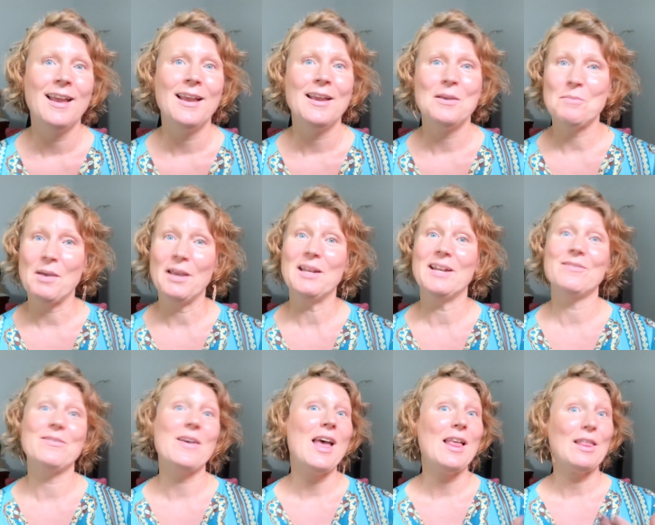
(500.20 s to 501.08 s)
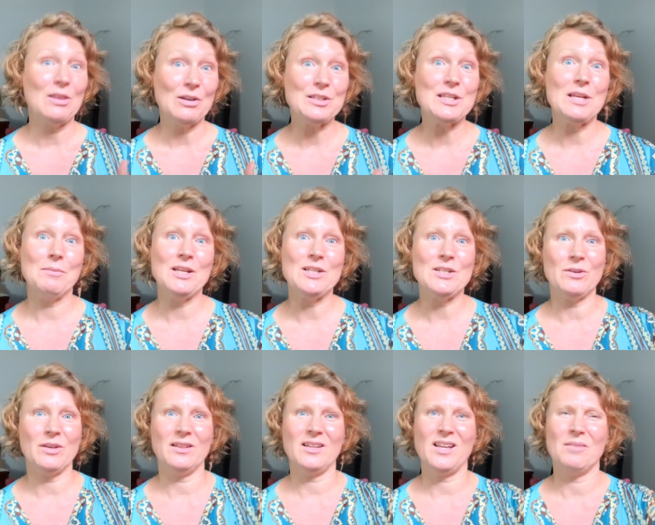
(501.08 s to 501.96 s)
You might have looked at me
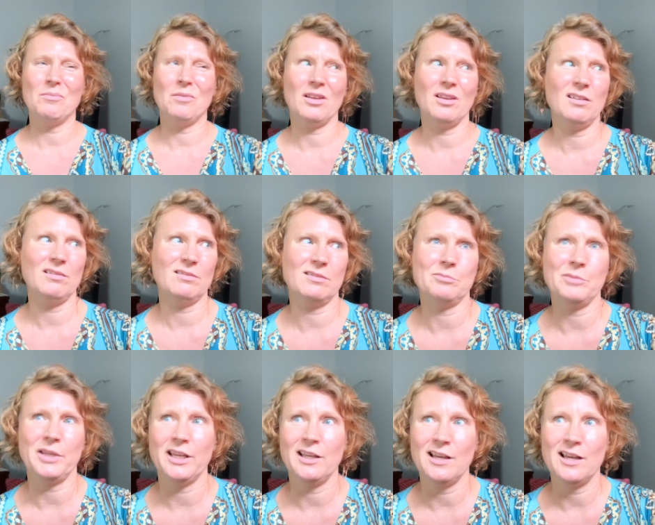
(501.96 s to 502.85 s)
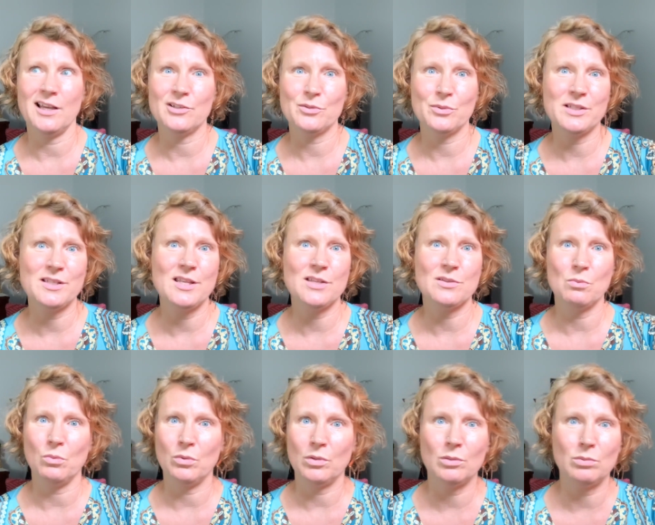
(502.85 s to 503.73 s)
doing that and be like, oh my gosh, what's this
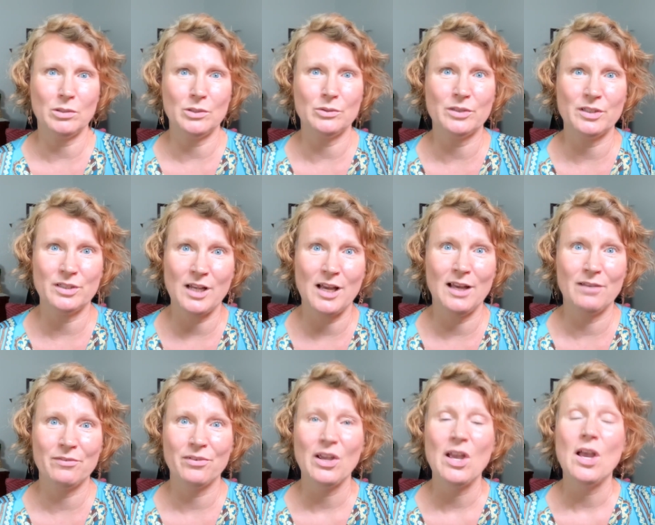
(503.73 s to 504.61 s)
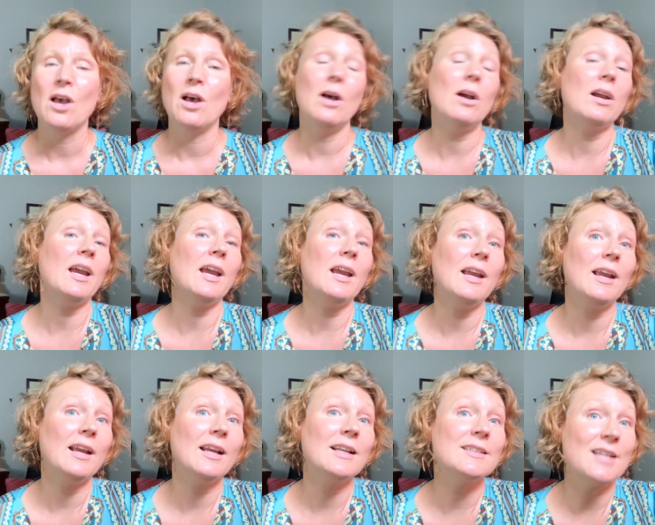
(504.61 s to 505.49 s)
woo-woo stuff? Okay,
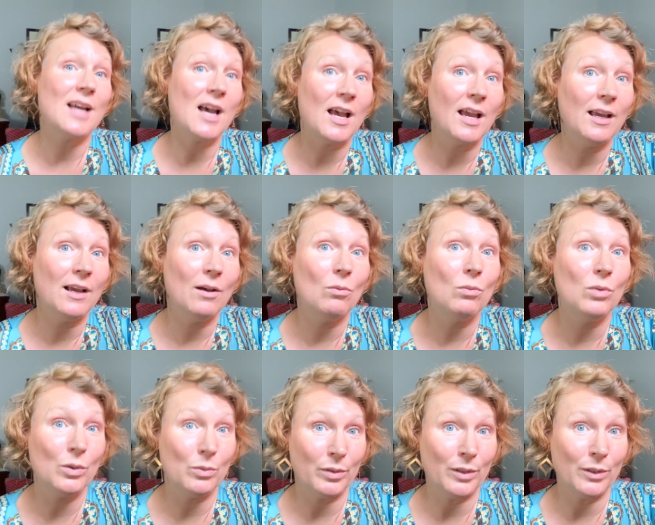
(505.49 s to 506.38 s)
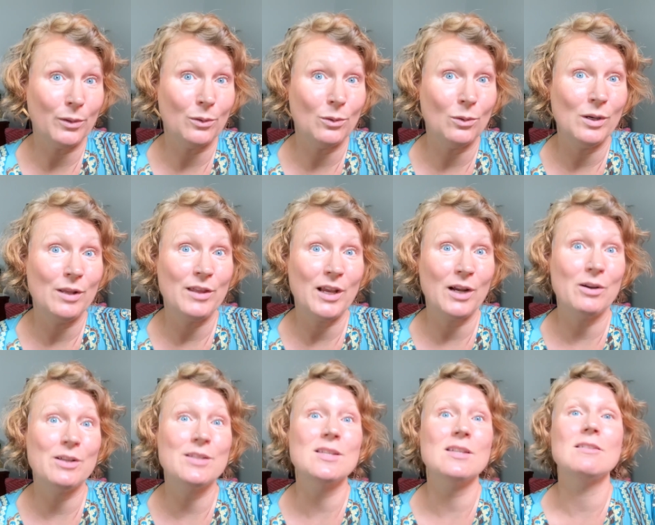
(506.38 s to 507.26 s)
it's not woo-woo. There
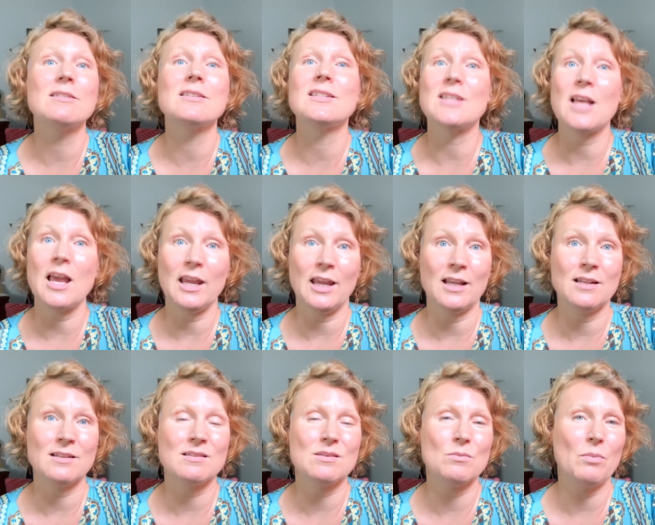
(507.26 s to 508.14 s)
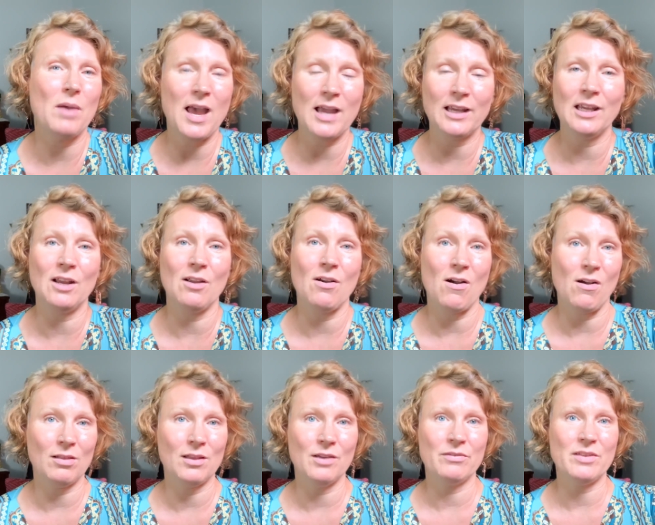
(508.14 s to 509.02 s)
is science backing
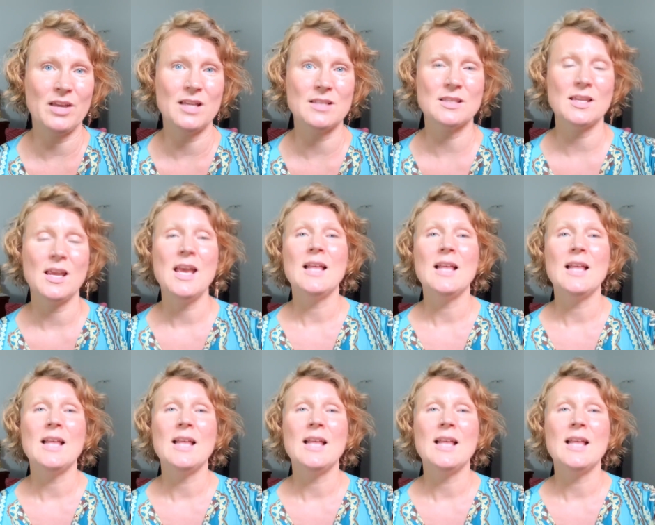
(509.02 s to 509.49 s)
all of this.